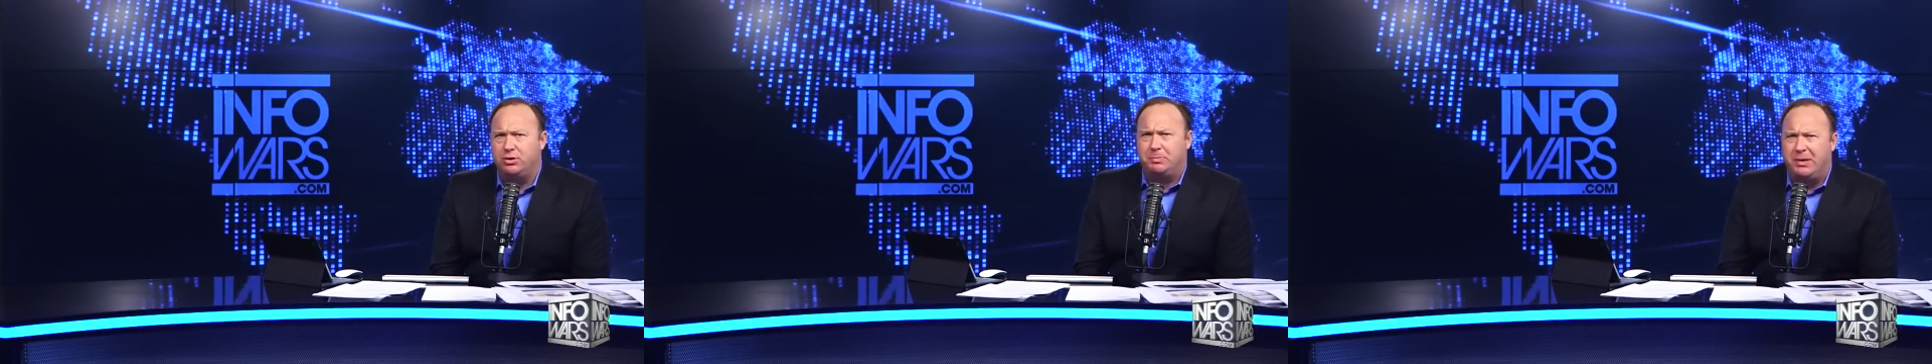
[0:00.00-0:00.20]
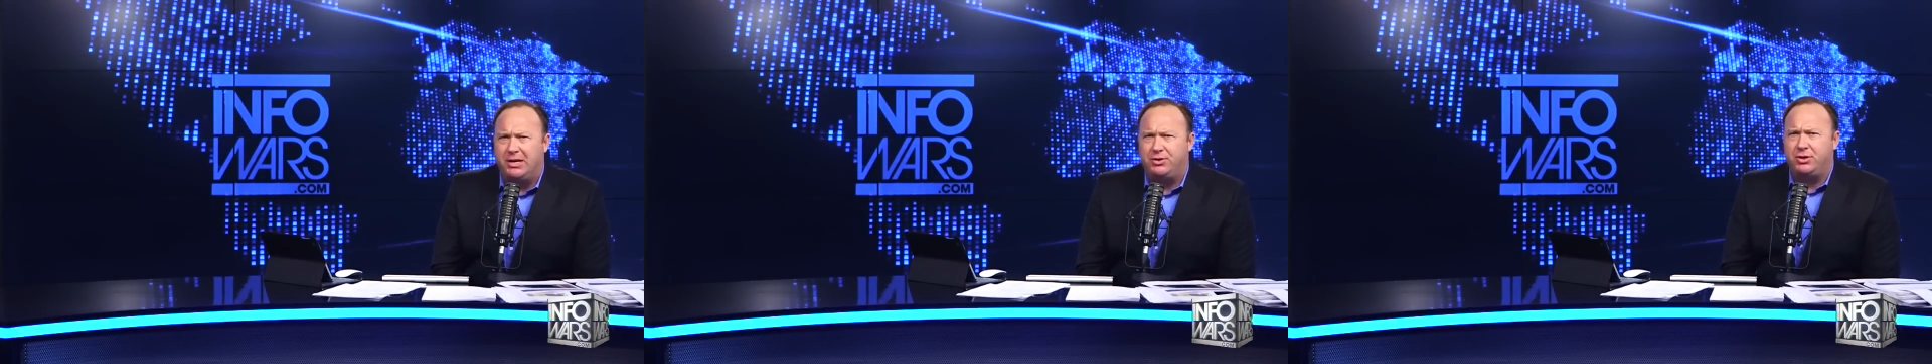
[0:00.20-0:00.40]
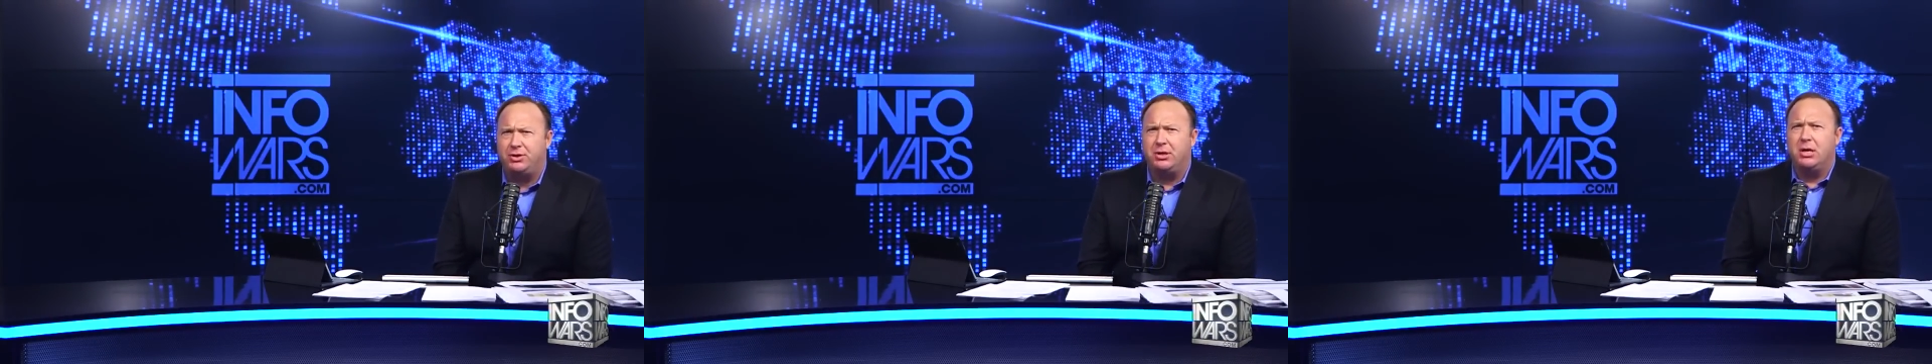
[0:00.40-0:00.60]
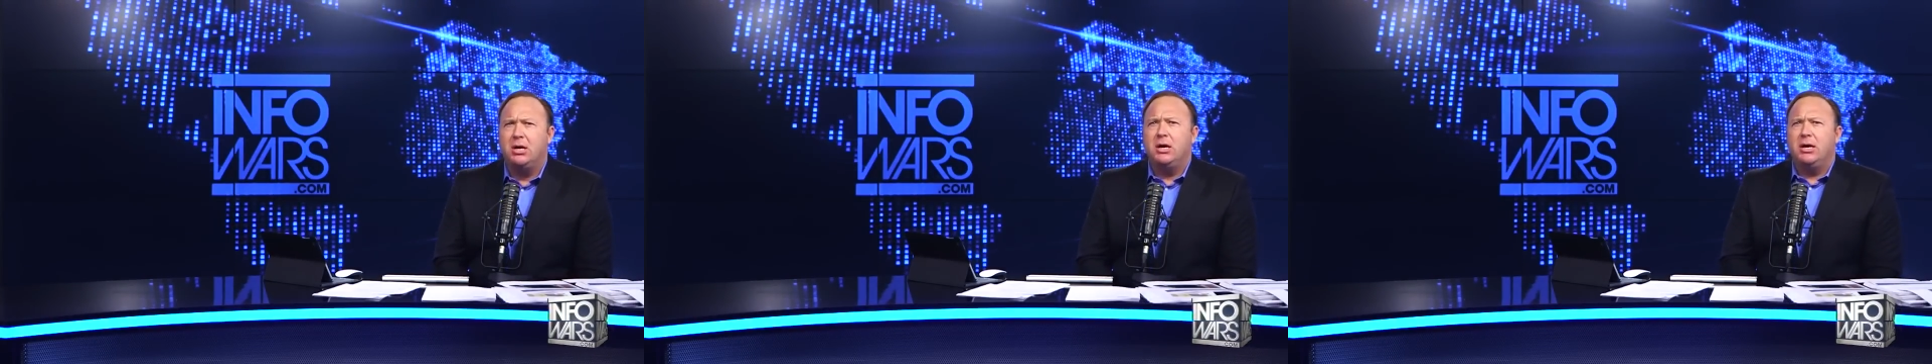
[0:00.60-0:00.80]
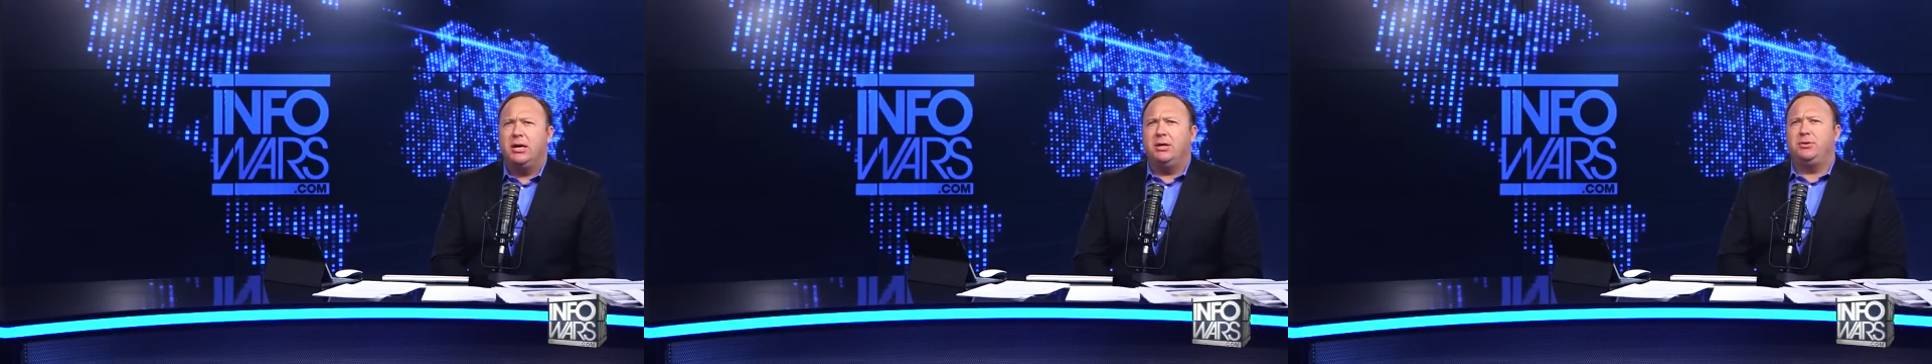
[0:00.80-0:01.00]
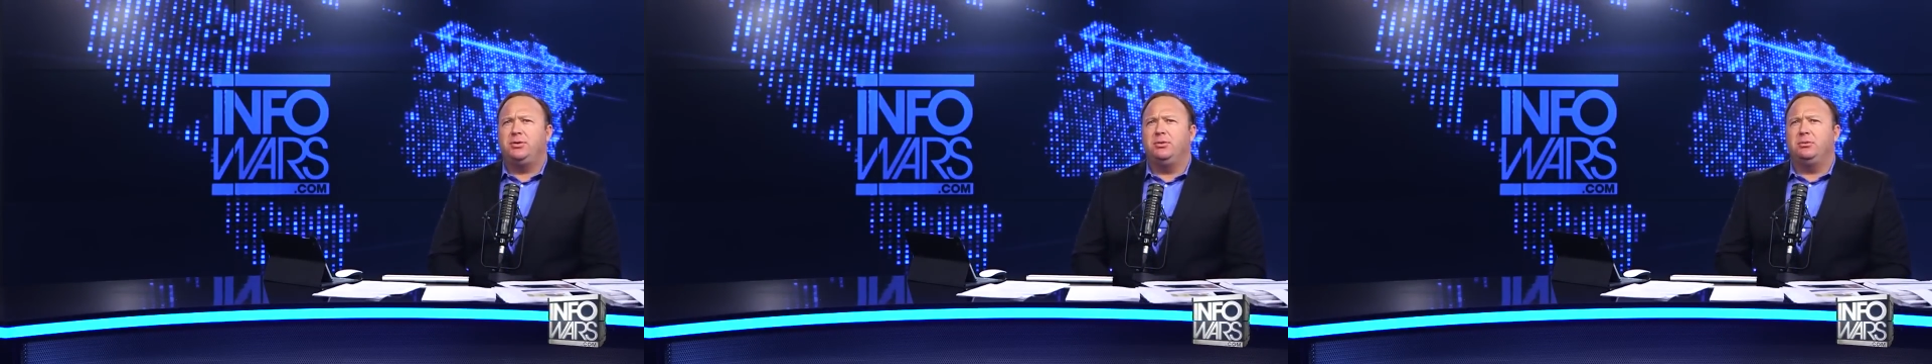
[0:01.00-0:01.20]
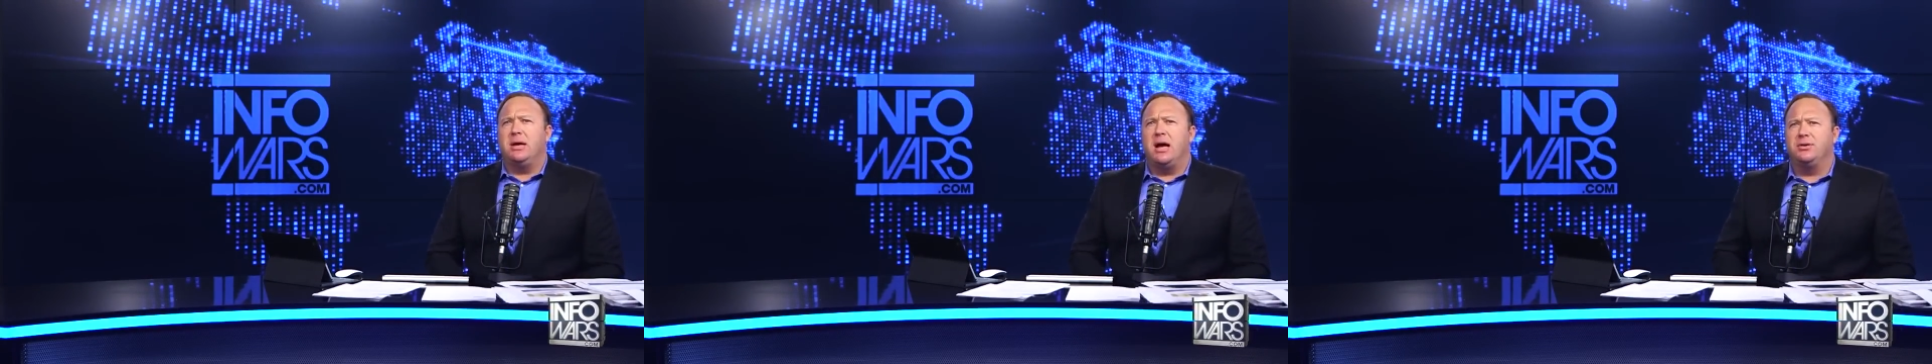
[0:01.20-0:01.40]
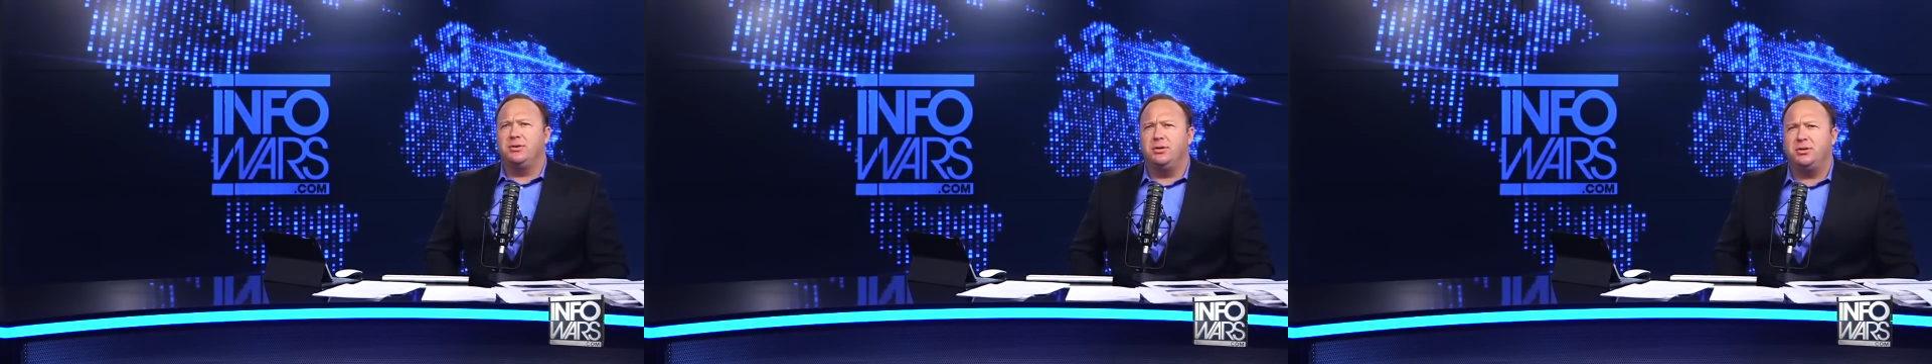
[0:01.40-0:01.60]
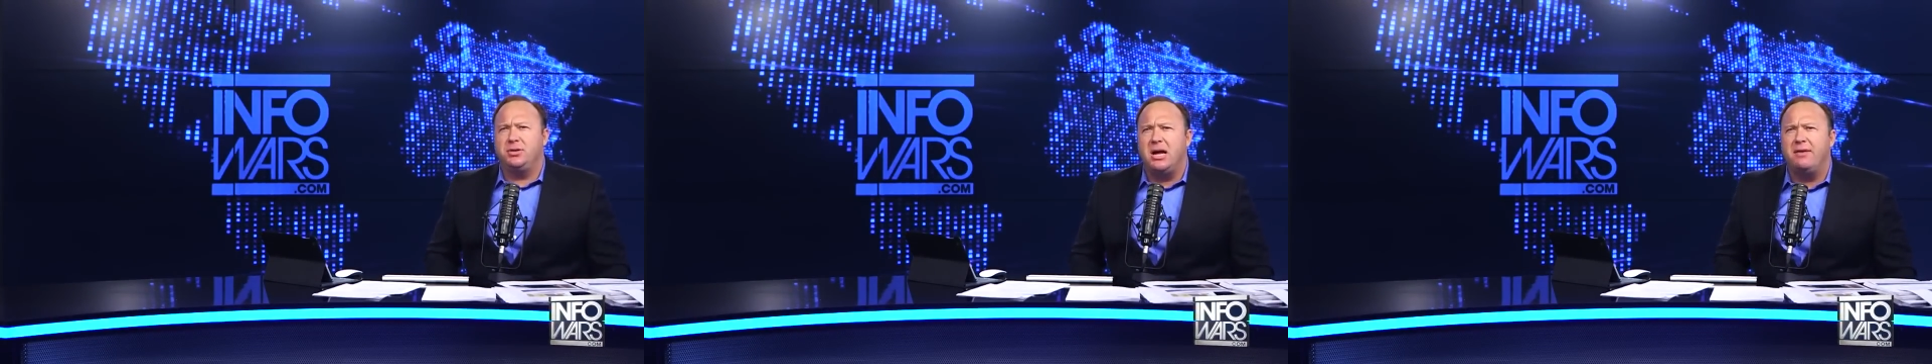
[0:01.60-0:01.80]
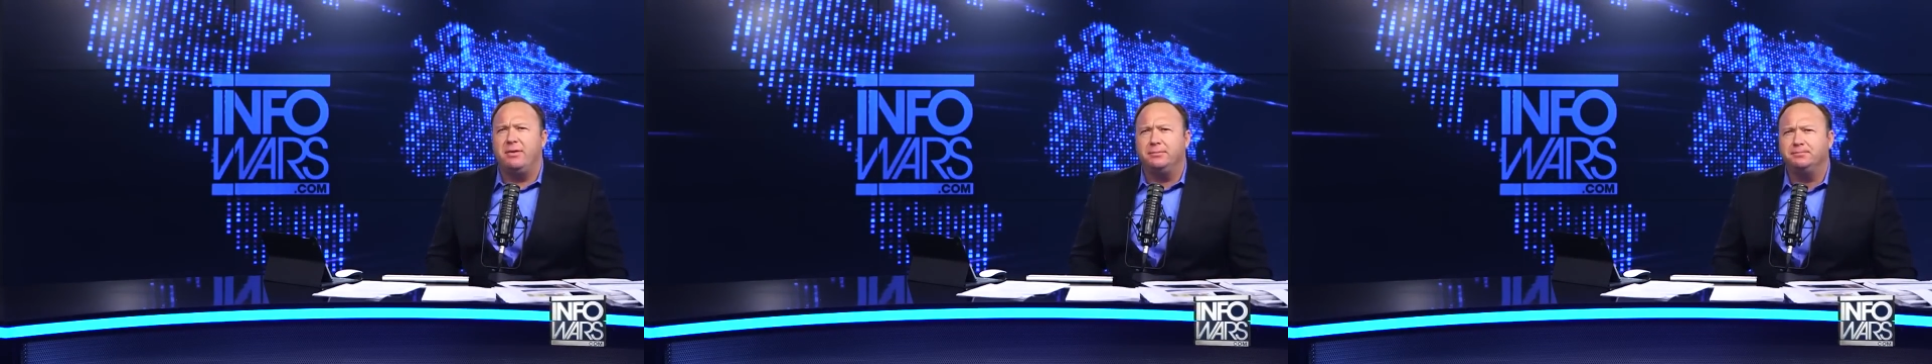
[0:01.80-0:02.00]
speeches in
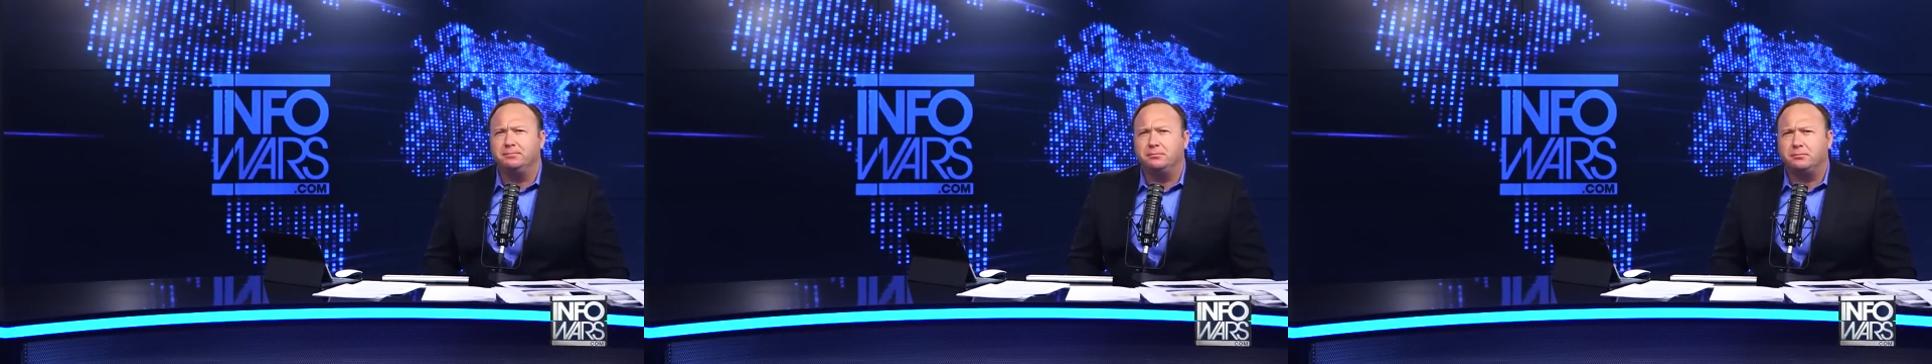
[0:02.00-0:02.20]
2007